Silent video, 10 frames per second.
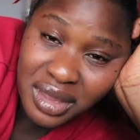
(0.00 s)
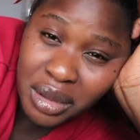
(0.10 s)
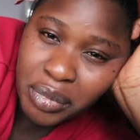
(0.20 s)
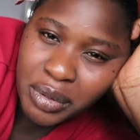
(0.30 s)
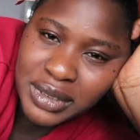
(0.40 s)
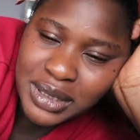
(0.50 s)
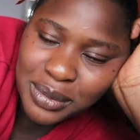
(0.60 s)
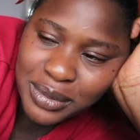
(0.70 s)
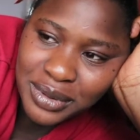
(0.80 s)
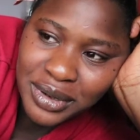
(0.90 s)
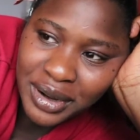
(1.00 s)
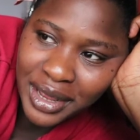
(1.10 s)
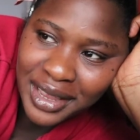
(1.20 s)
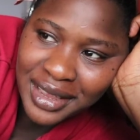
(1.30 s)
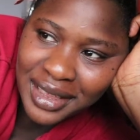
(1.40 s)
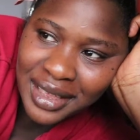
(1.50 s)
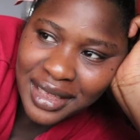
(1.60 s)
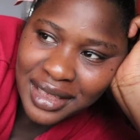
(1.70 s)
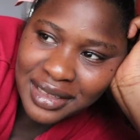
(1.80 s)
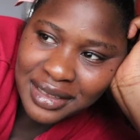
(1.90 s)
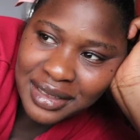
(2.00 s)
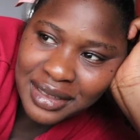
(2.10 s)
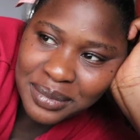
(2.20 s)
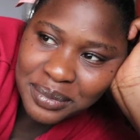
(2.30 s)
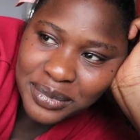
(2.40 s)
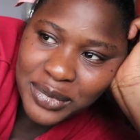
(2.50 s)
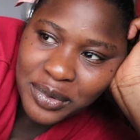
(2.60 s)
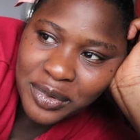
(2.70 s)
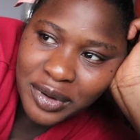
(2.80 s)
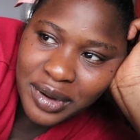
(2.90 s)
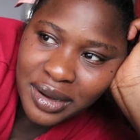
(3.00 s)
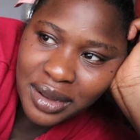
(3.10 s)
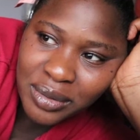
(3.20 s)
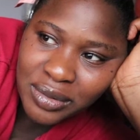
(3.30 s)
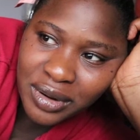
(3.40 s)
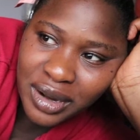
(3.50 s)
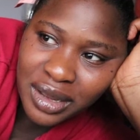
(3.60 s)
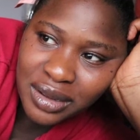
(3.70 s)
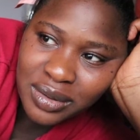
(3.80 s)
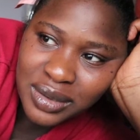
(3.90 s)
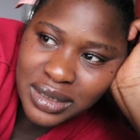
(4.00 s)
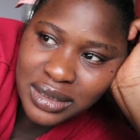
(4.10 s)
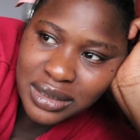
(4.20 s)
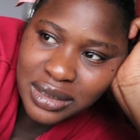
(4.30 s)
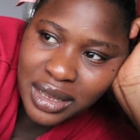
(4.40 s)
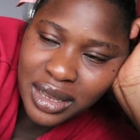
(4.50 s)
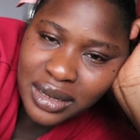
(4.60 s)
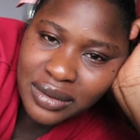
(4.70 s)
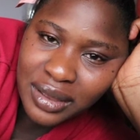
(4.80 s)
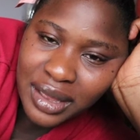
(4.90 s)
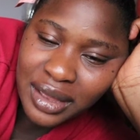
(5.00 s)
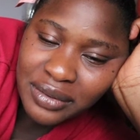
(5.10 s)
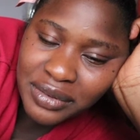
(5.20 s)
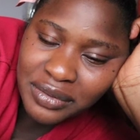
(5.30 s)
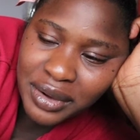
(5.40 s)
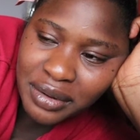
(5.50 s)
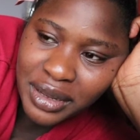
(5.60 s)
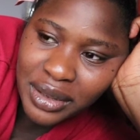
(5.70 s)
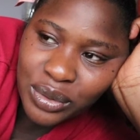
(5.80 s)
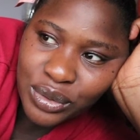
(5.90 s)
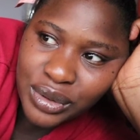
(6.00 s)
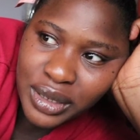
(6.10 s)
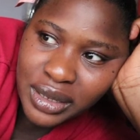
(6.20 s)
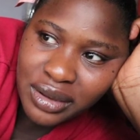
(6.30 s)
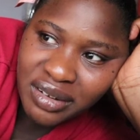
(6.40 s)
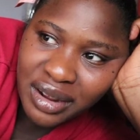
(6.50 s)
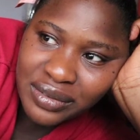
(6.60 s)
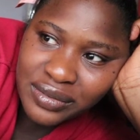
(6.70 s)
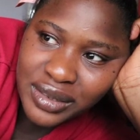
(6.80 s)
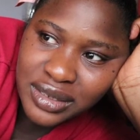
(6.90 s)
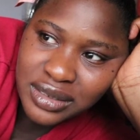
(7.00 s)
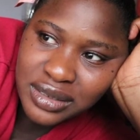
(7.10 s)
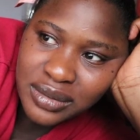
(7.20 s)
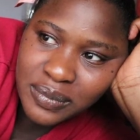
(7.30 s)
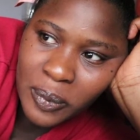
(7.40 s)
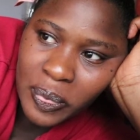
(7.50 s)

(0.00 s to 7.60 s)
I promise I wouldn't cry. Don't worry, I won't cry, because I have a very ugly cry face,